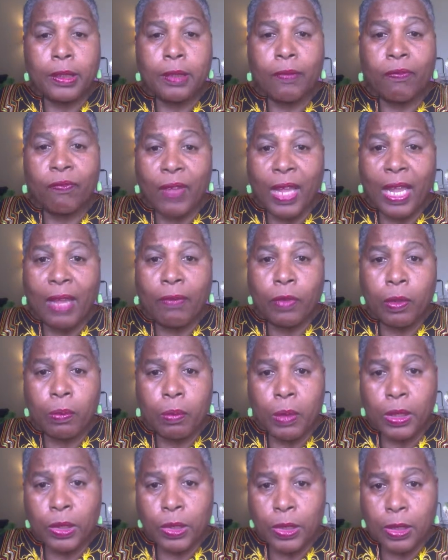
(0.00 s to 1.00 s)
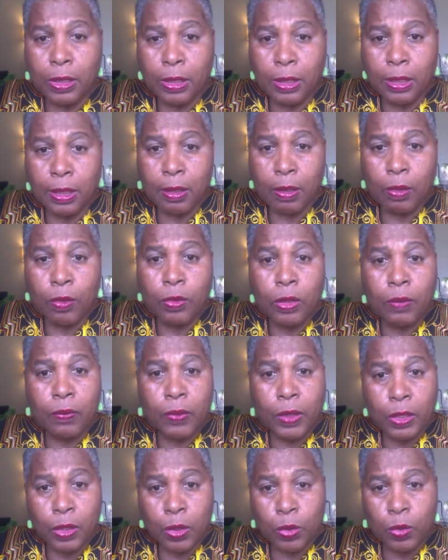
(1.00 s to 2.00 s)
5 dimensions, and those of
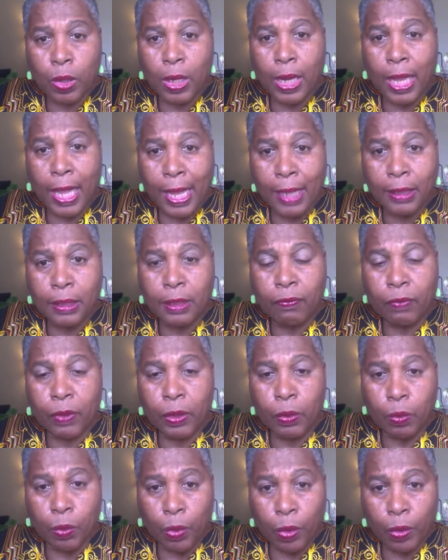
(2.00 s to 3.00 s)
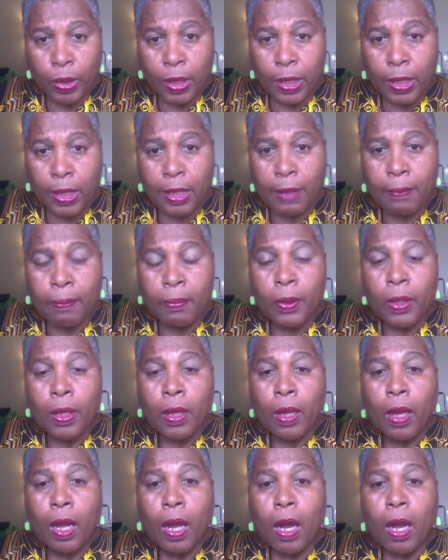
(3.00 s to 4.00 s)
us who are actively working
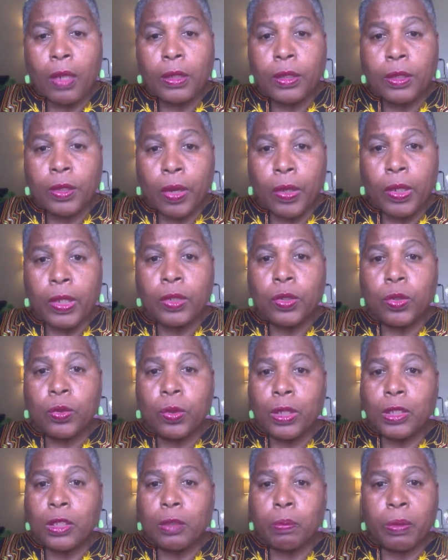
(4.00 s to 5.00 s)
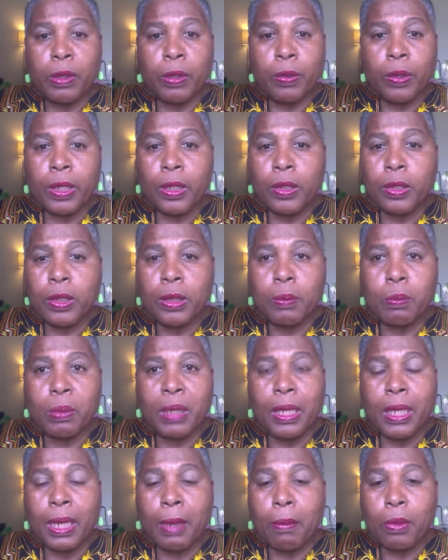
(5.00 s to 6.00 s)
are starting to experience
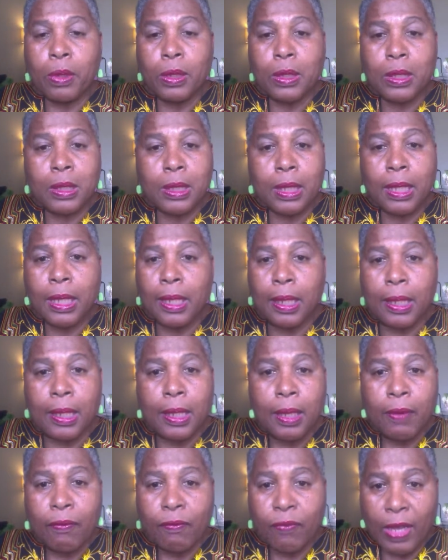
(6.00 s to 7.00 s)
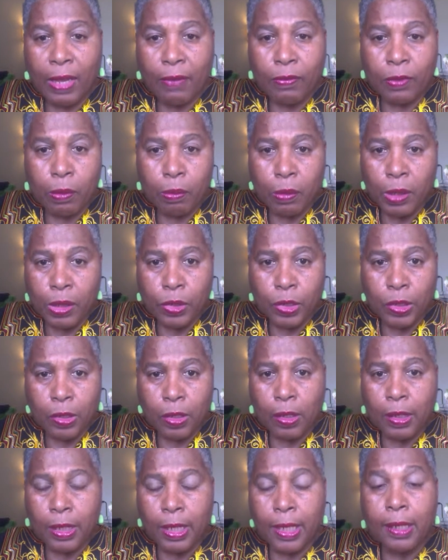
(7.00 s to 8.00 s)
being able to see 5
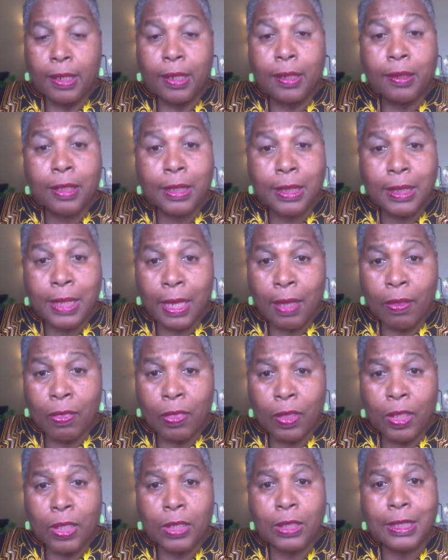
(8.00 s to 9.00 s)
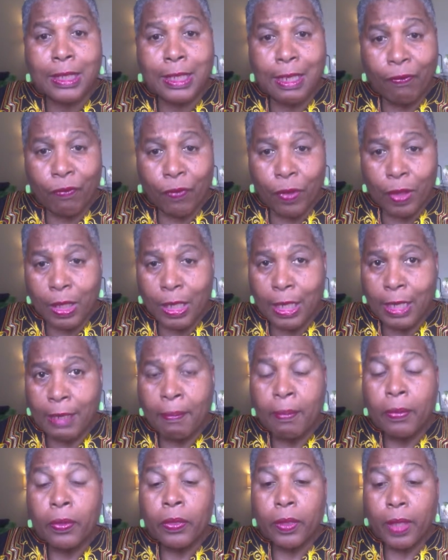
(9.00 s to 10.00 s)
dimensionally and understand things differently
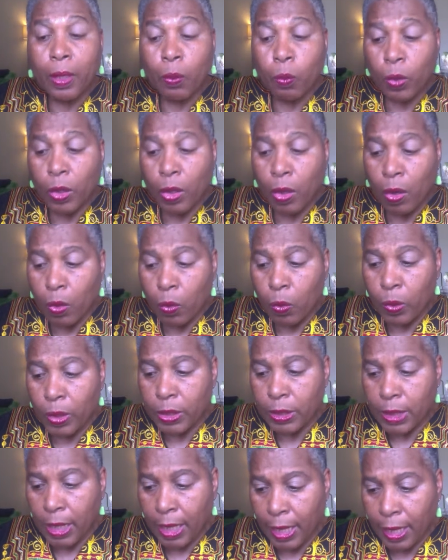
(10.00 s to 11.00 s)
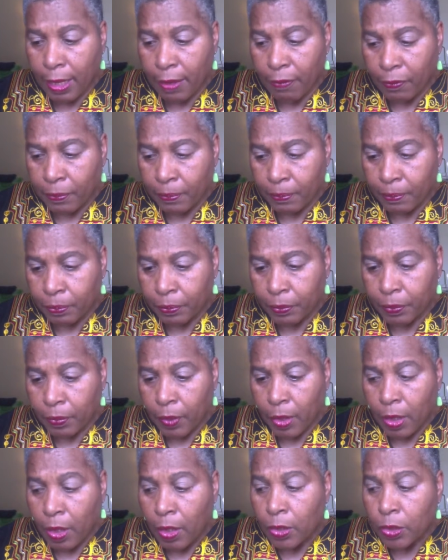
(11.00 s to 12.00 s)
than we always have.
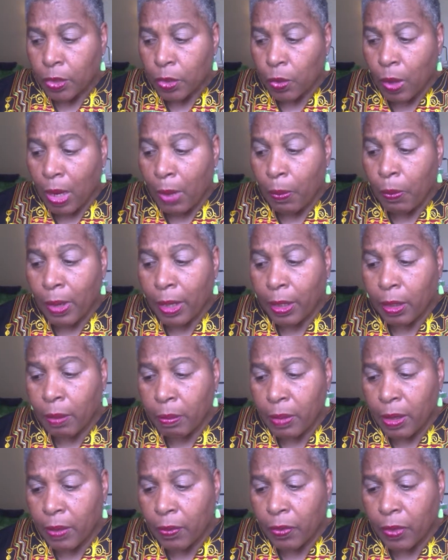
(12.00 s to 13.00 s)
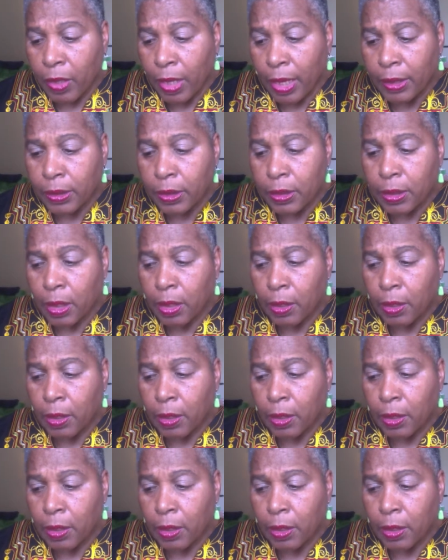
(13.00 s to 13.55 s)
So I recommend that